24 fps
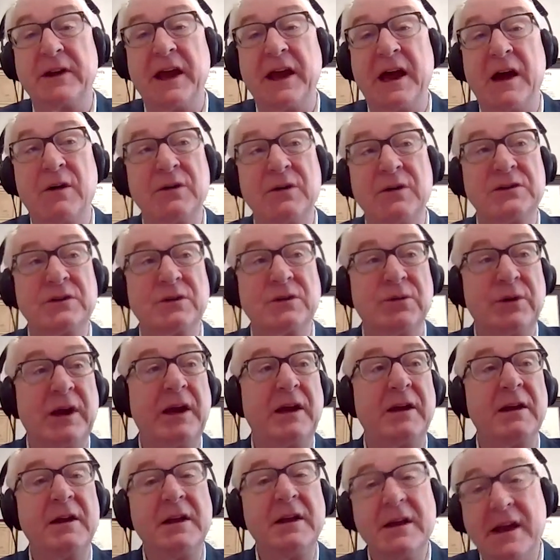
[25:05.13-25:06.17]
hours a
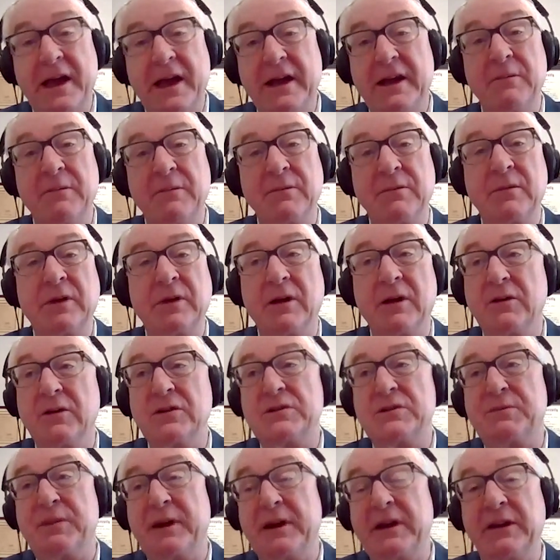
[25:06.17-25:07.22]
week and I'm,
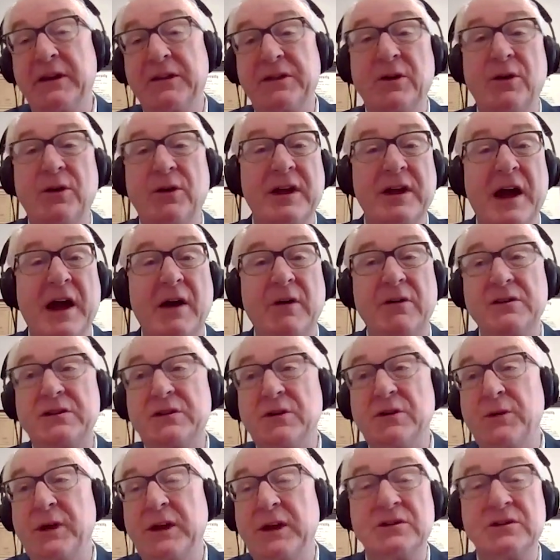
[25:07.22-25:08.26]
spending 30 hours
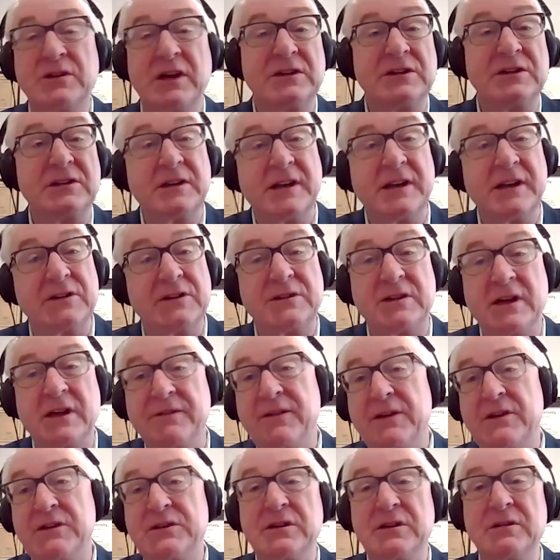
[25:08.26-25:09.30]
a week chasing down
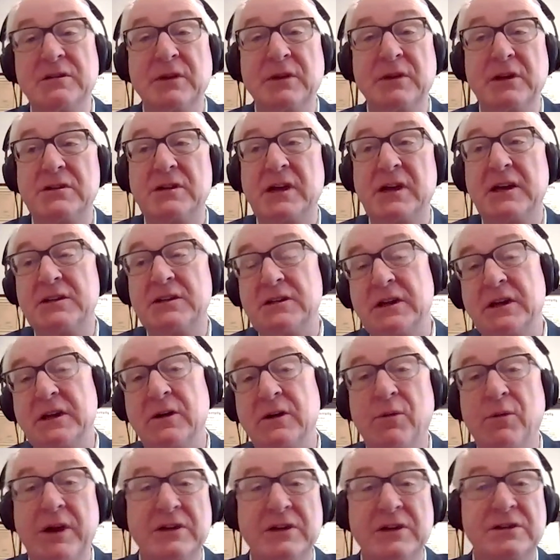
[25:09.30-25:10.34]
stuff I shouldn't be chasing
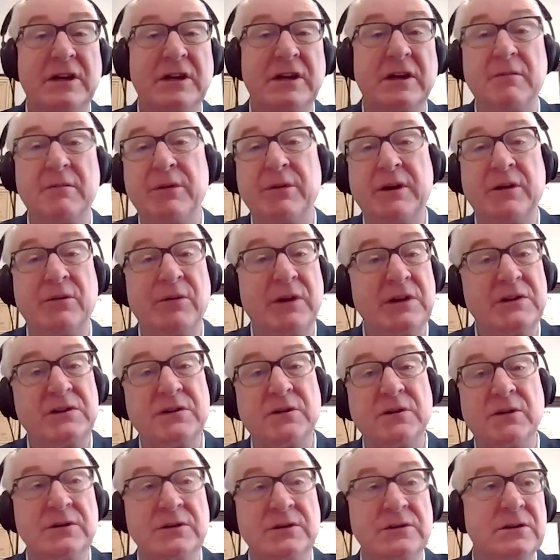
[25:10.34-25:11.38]
or wasting company
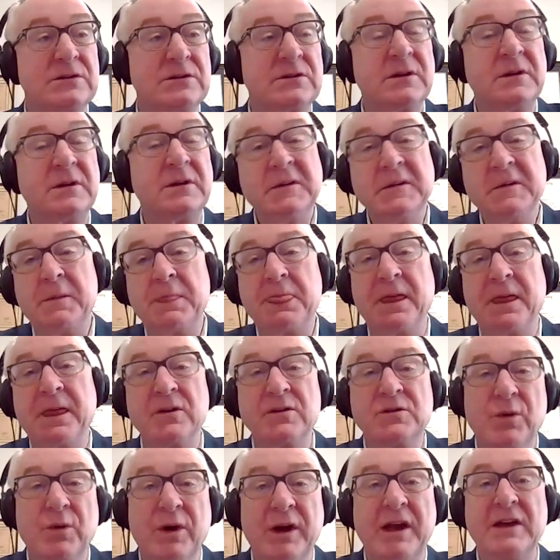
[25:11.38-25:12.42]
resources,
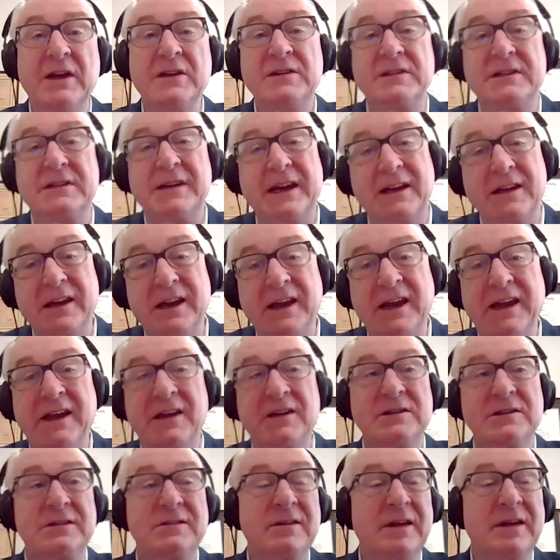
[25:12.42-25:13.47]
there's ways,
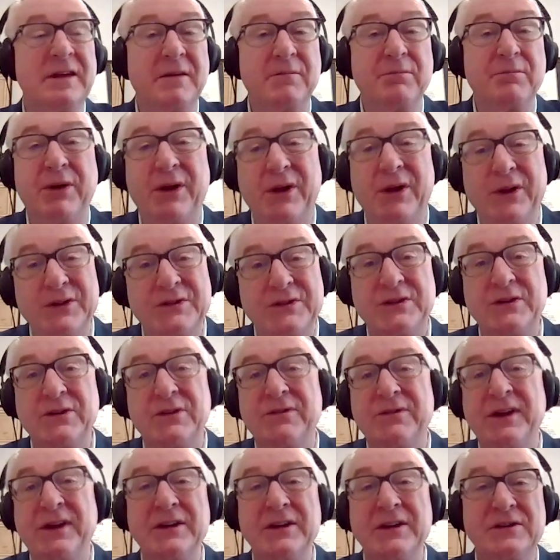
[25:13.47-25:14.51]
techniques, and pulse
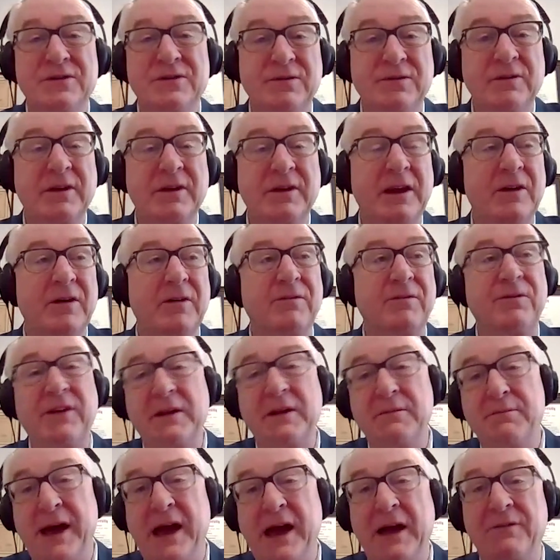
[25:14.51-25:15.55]
surveys,
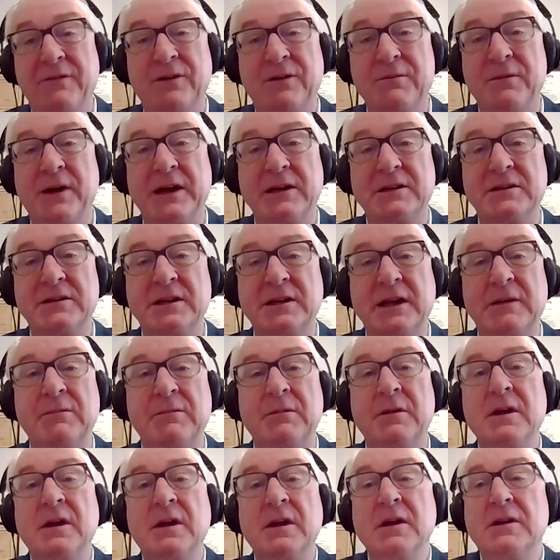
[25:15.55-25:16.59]
feedback from my
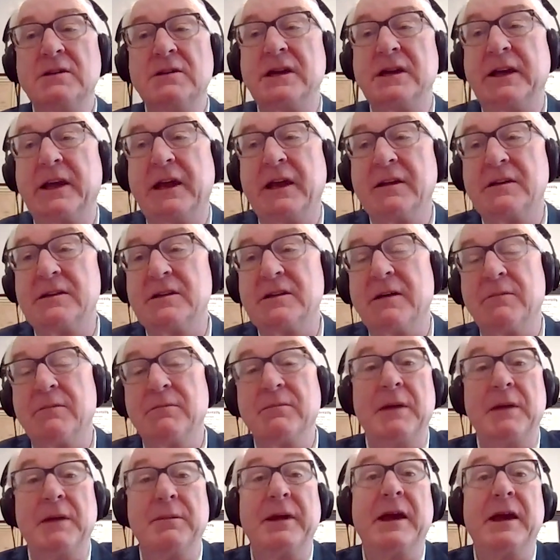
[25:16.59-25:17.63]
team to
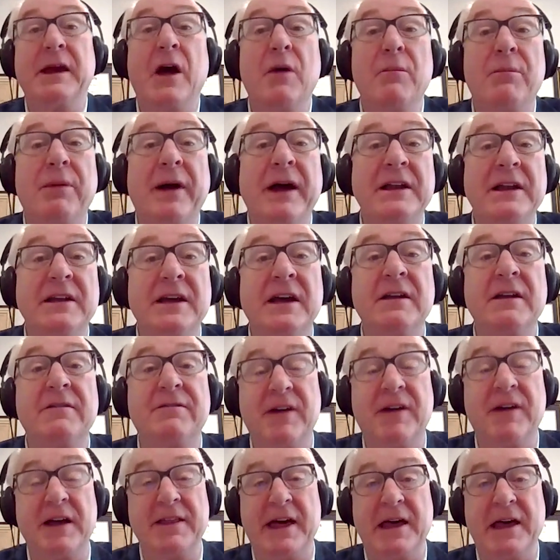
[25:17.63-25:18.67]
maybe help
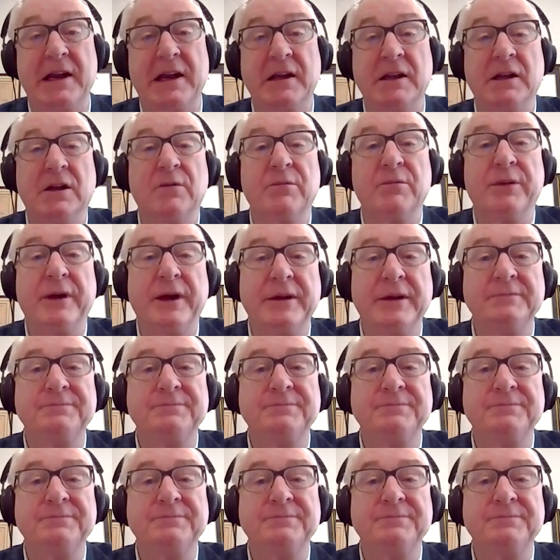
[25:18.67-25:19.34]
identify that a little bit.